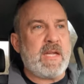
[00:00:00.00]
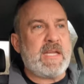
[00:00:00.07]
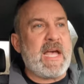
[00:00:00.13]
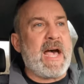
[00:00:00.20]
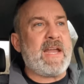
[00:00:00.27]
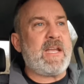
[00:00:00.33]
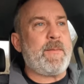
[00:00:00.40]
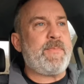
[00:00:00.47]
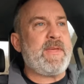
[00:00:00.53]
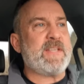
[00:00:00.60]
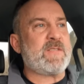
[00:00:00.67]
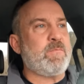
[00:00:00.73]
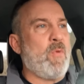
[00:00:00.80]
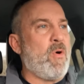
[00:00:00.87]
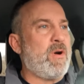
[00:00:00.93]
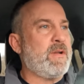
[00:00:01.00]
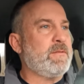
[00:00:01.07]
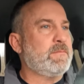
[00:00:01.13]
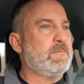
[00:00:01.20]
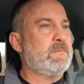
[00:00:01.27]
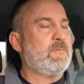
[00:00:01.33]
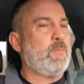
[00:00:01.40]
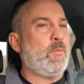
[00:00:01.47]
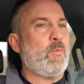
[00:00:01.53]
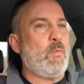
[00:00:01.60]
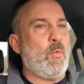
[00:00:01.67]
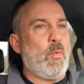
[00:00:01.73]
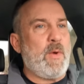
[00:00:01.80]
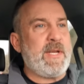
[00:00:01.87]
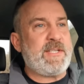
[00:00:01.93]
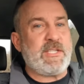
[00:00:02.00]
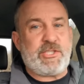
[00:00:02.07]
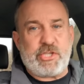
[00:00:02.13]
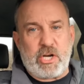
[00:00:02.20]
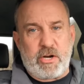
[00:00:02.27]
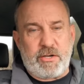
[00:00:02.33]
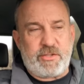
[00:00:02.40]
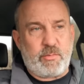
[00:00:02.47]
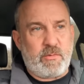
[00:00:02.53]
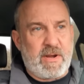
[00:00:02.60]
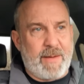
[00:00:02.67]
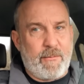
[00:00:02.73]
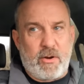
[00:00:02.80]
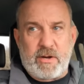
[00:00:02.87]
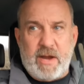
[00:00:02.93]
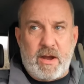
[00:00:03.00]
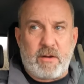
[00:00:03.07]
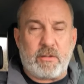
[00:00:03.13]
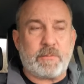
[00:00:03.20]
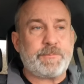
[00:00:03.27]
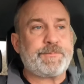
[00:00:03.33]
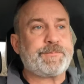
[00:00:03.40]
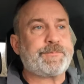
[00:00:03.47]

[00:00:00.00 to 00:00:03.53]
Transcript: Got up this morning, went to church with Grandma Carol,